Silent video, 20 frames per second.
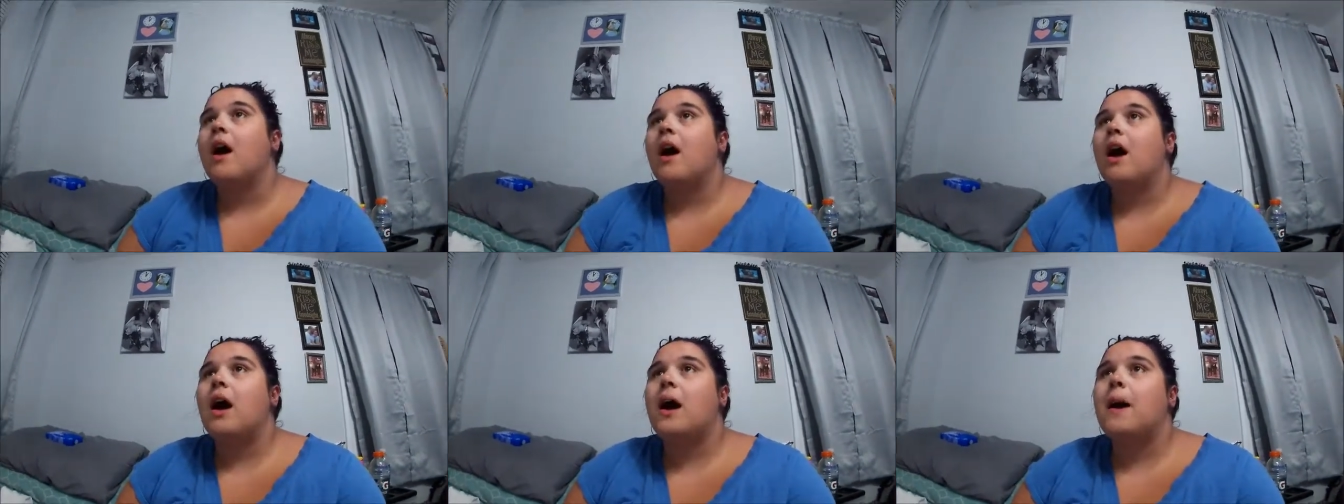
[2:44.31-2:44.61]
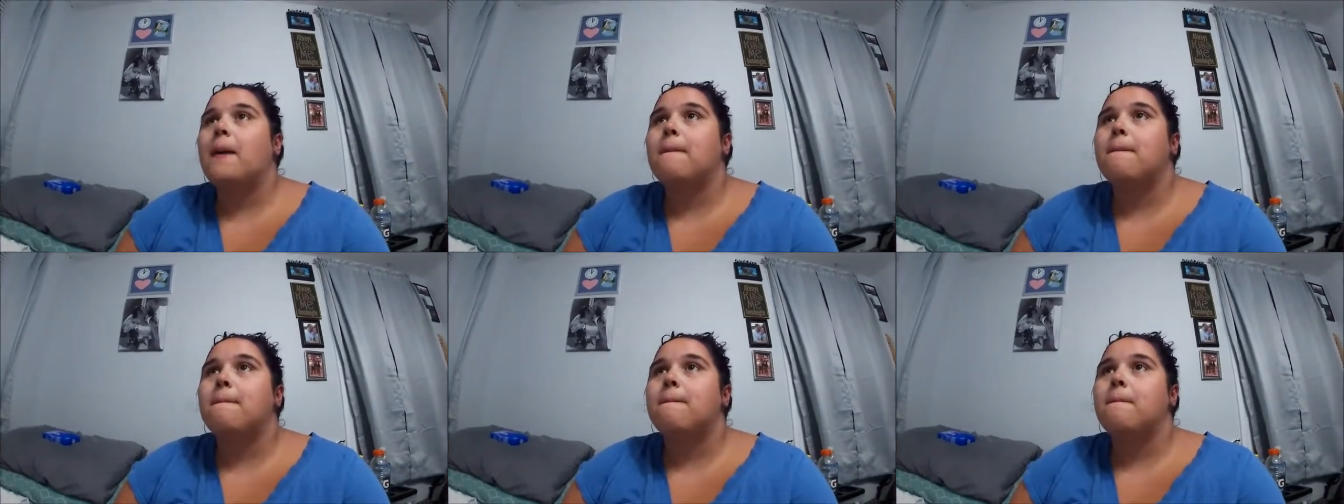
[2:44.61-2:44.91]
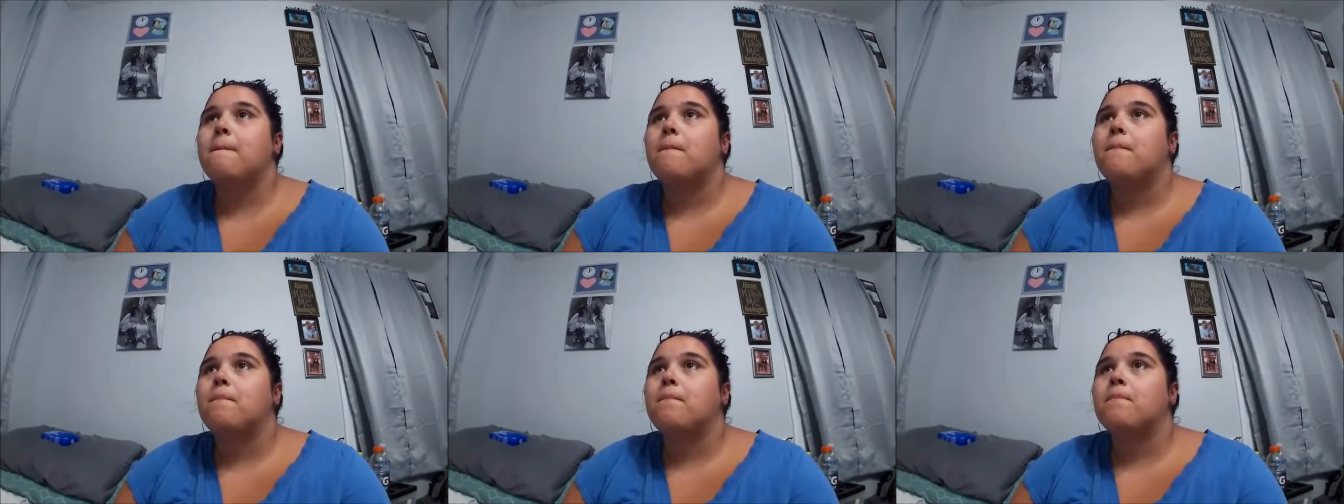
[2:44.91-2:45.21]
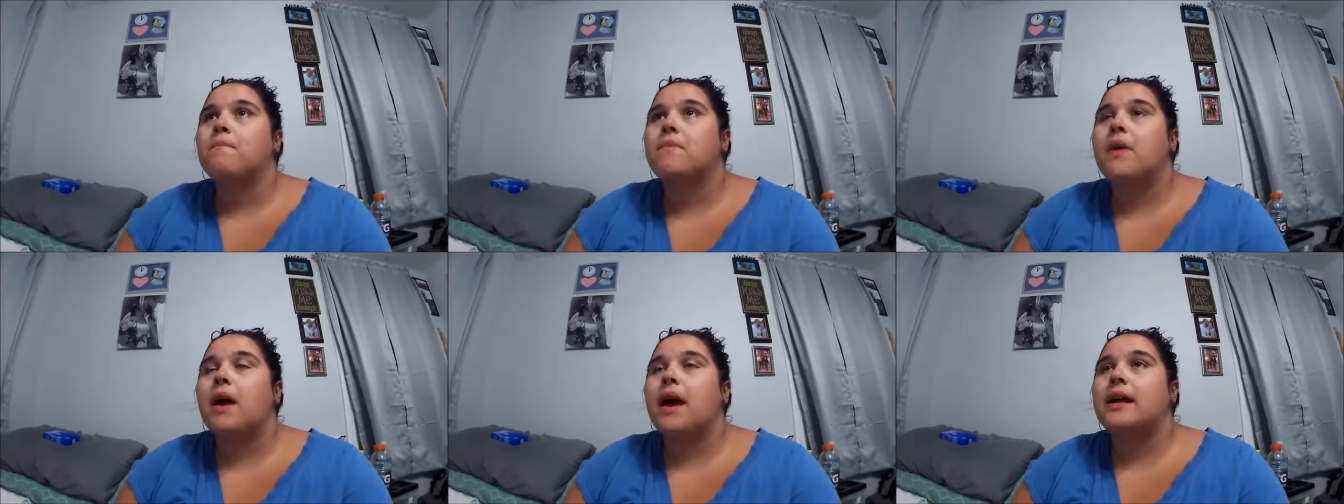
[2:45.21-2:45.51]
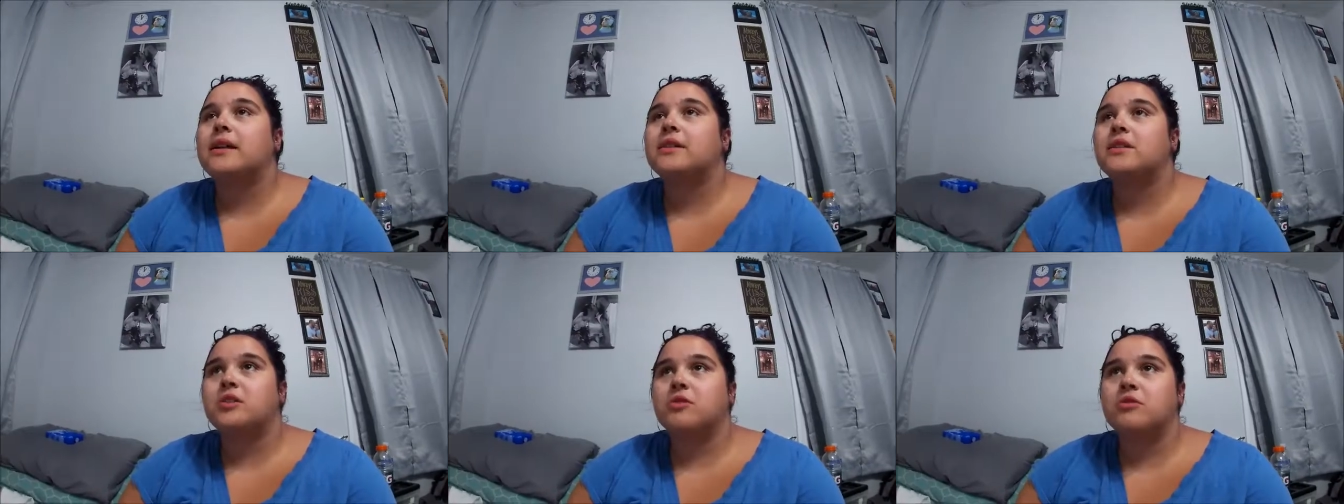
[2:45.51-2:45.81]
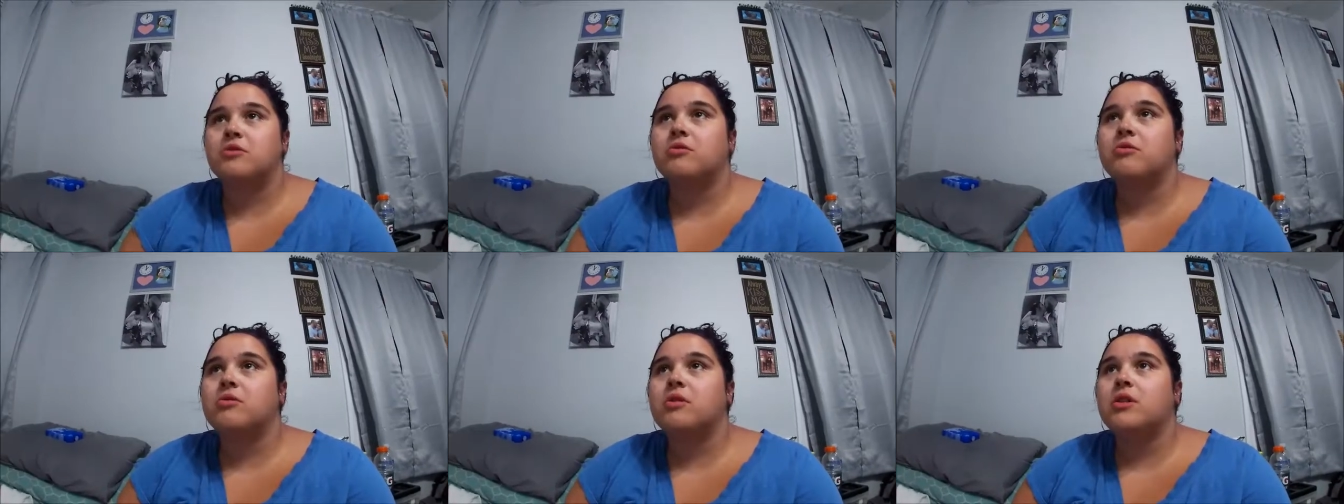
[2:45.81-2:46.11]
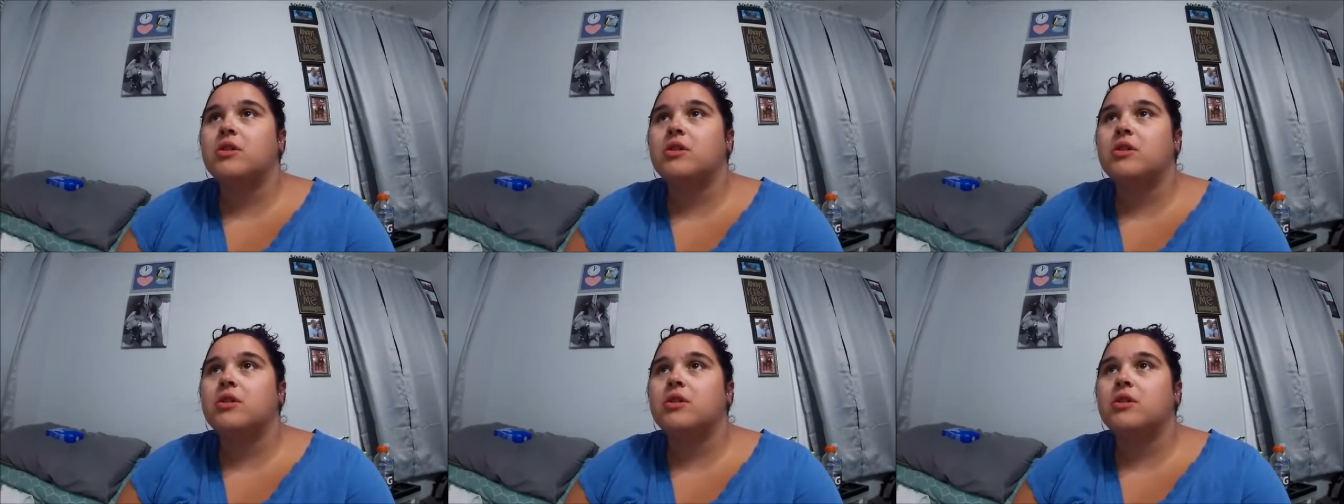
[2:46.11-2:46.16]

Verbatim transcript: Um, I do